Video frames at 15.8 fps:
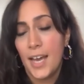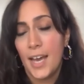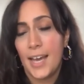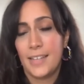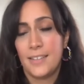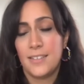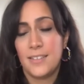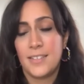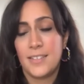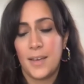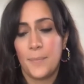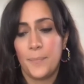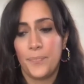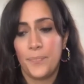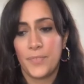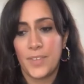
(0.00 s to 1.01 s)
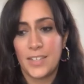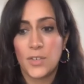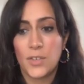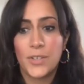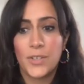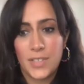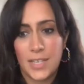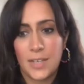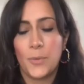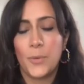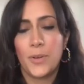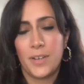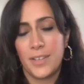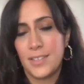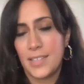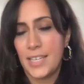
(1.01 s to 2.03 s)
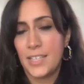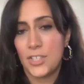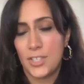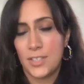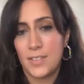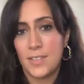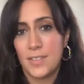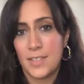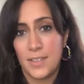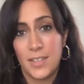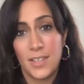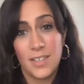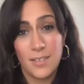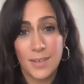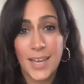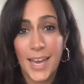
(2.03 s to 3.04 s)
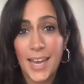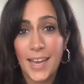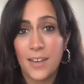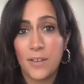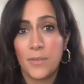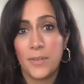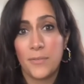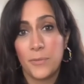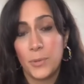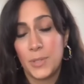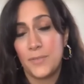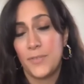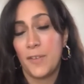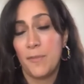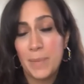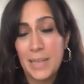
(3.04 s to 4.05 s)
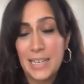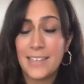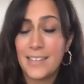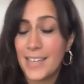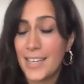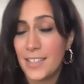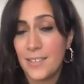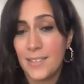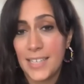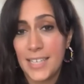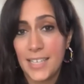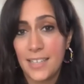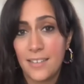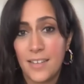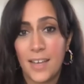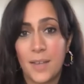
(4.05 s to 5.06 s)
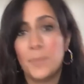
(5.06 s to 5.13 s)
And it's costing organizations in the UK around 45 billion annually.